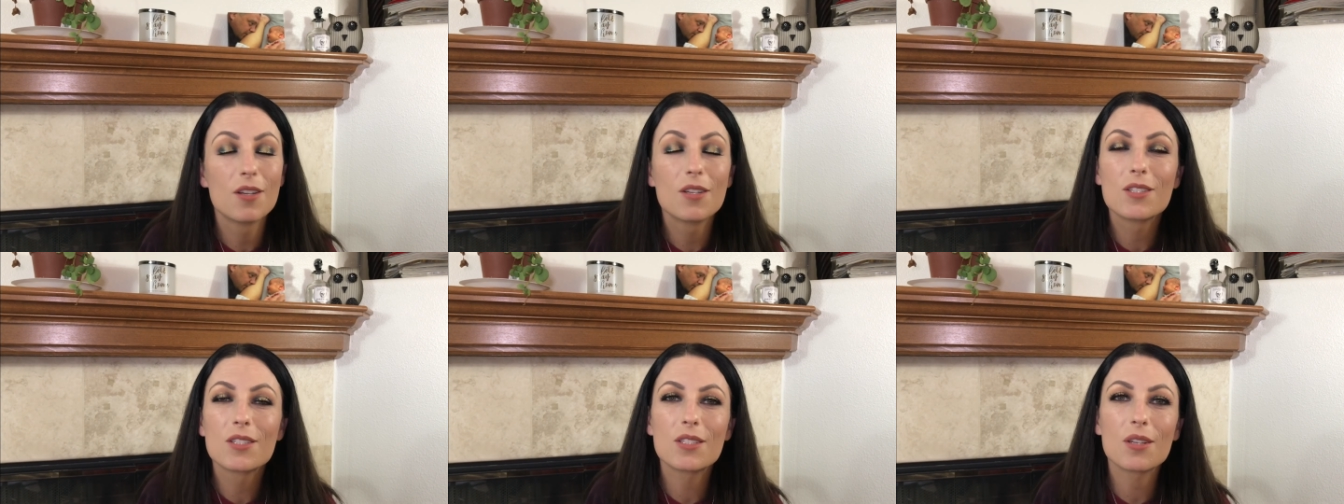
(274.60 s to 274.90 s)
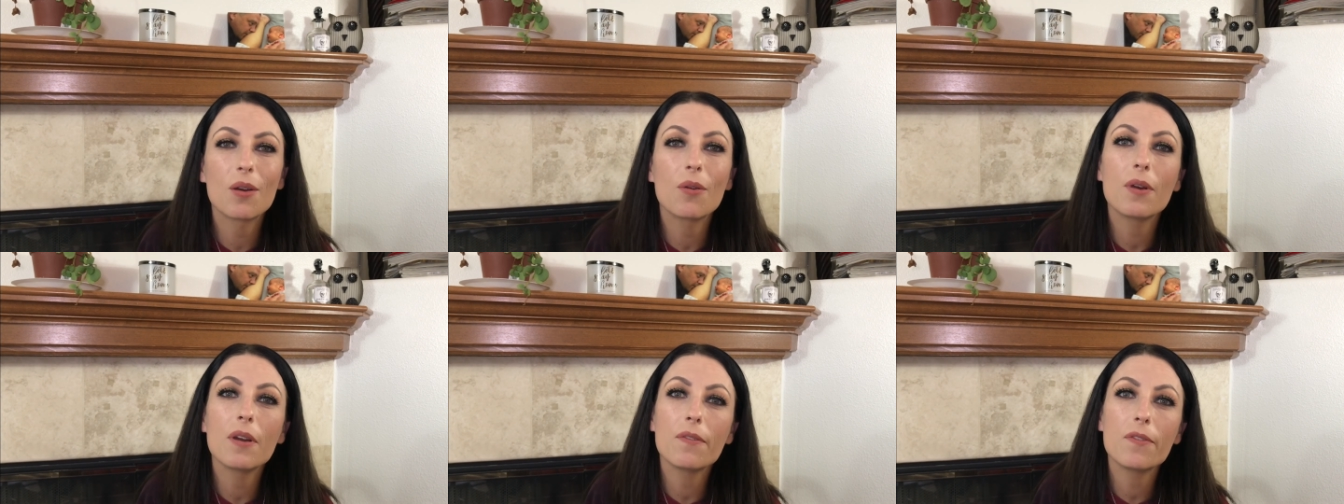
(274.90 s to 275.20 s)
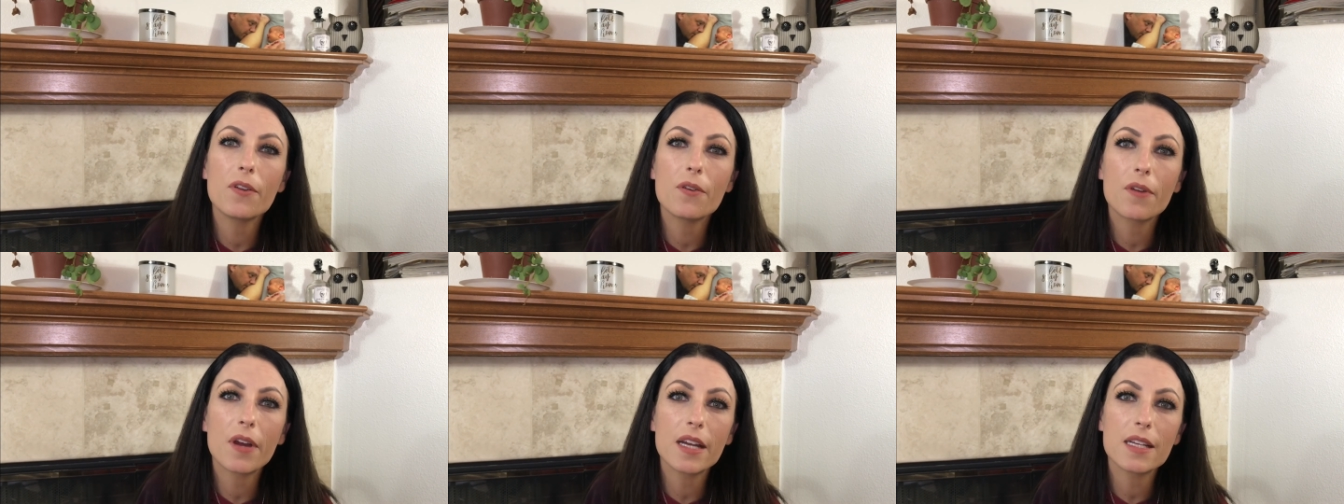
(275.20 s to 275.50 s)
So if
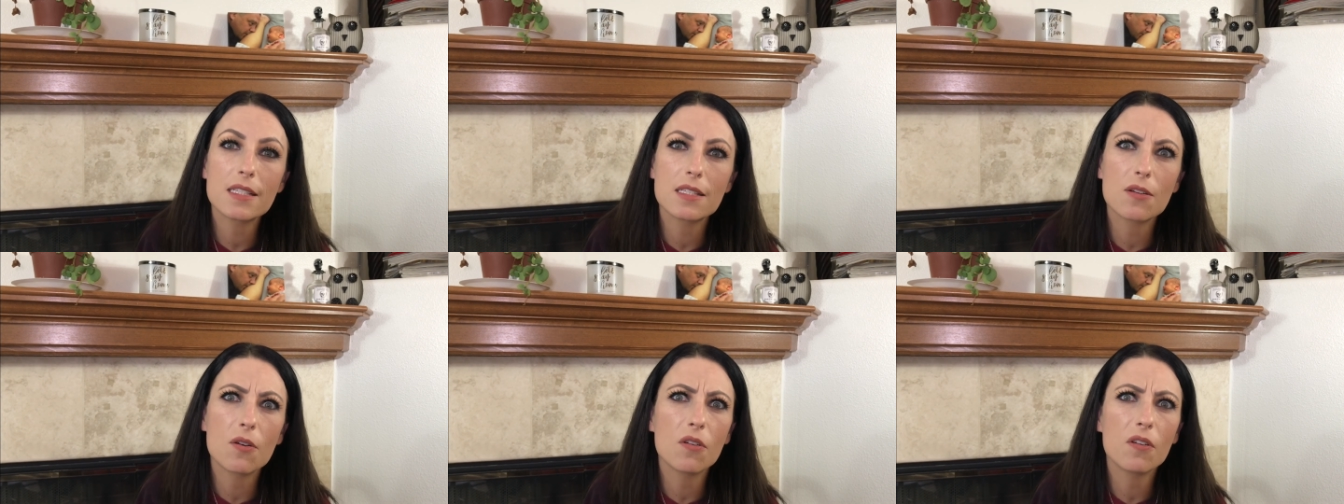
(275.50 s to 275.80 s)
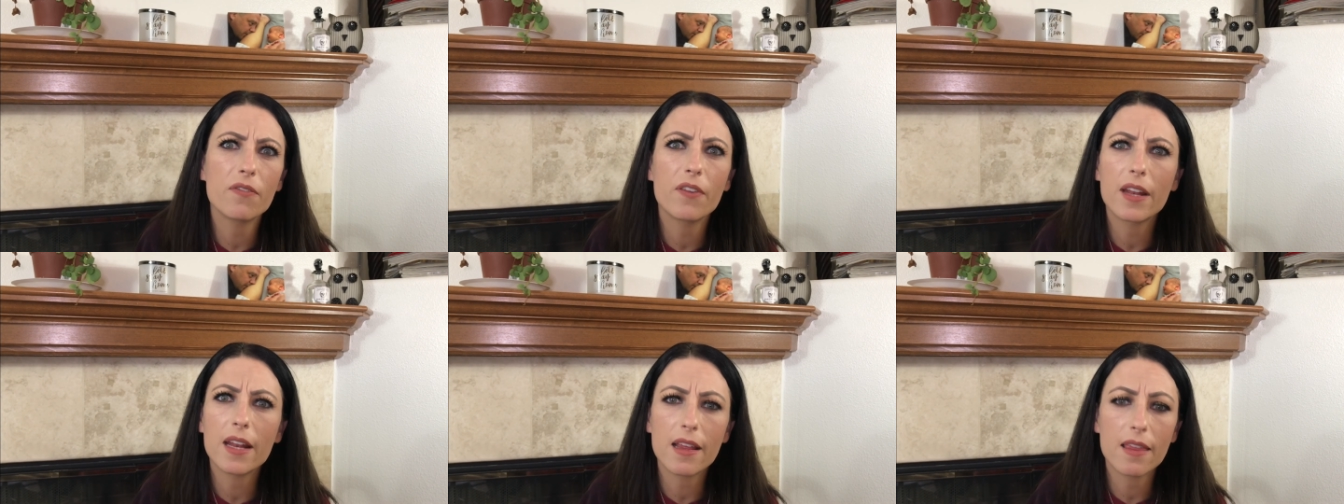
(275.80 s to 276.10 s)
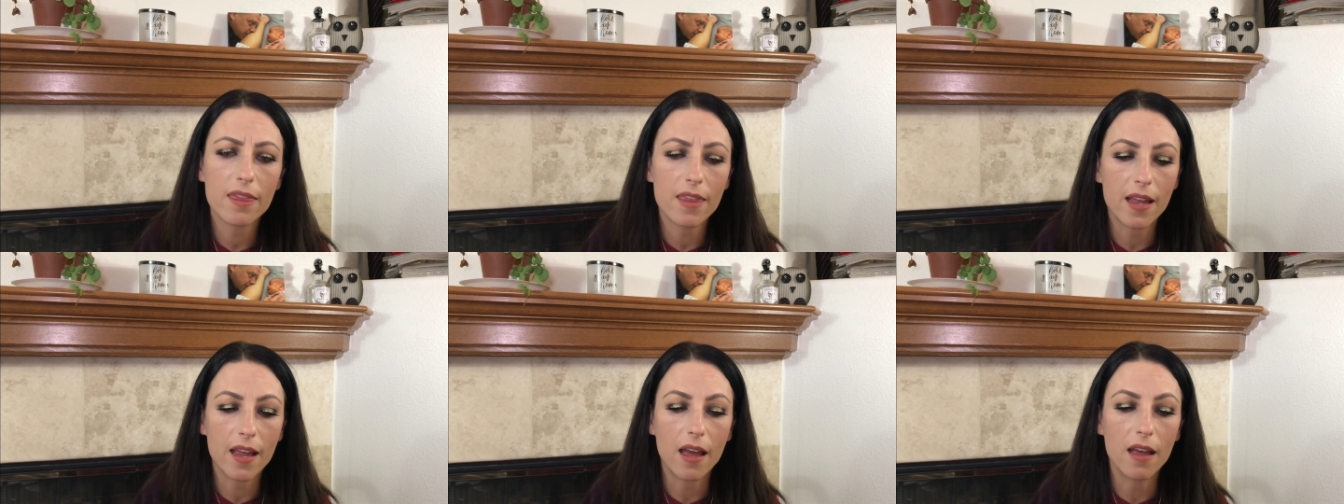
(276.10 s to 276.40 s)
you guys know of
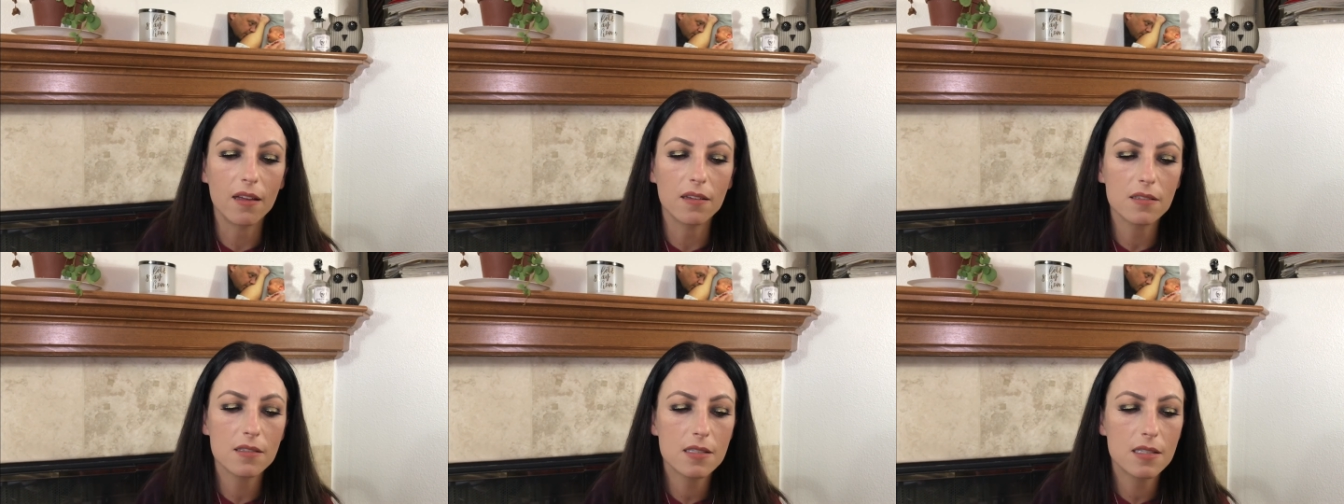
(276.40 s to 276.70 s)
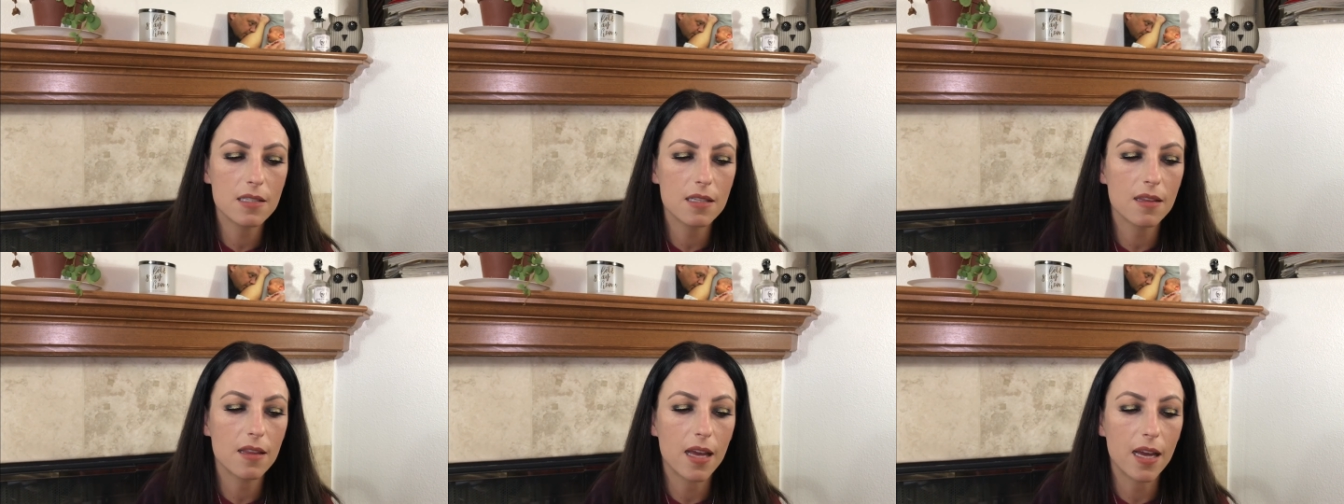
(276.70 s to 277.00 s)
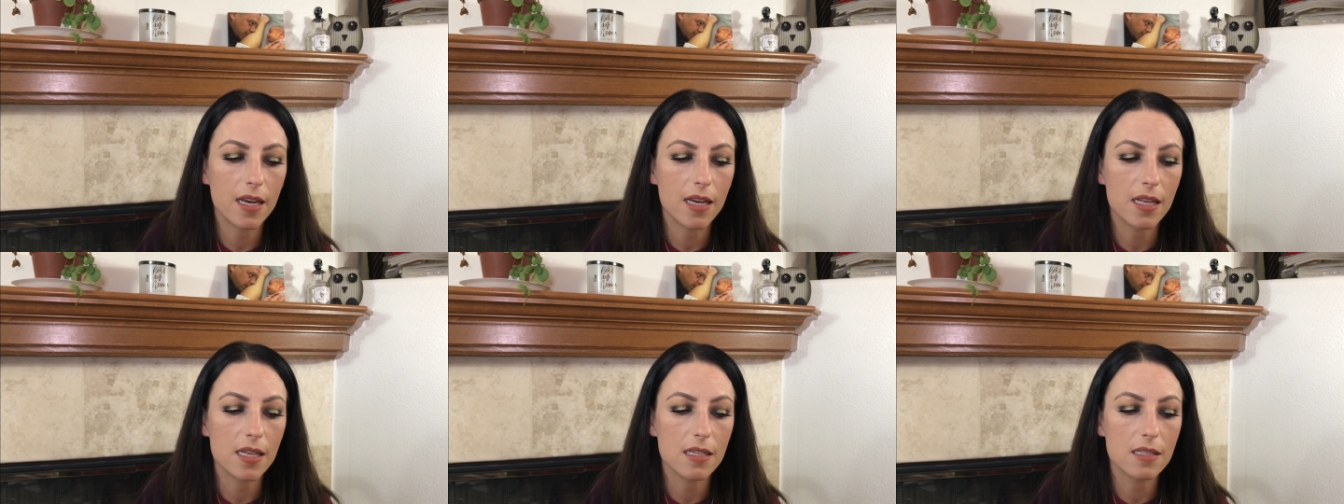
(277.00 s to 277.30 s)
anything else
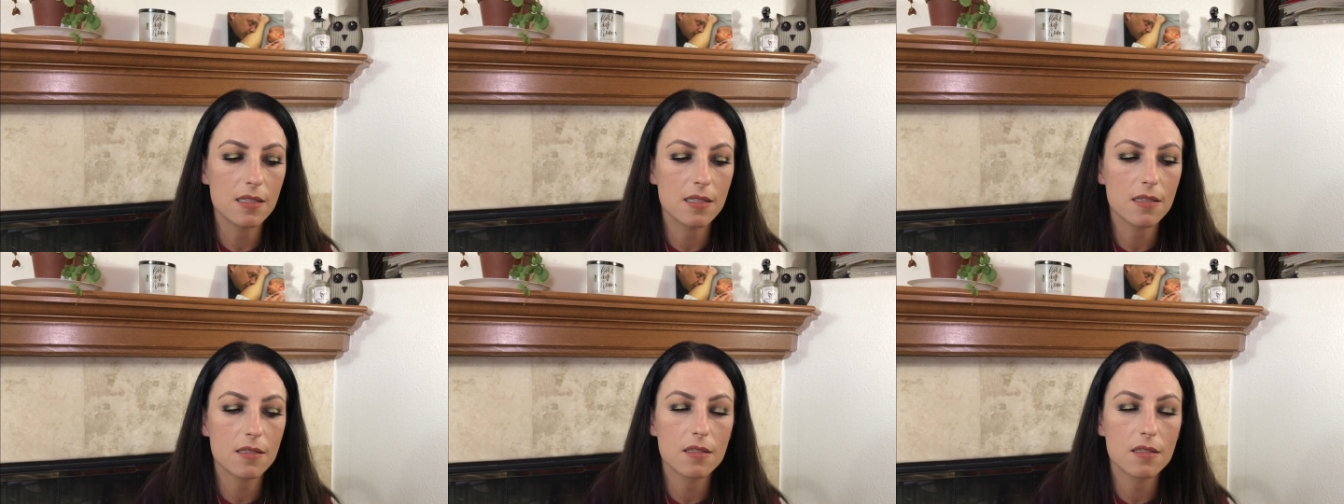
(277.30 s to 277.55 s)
that is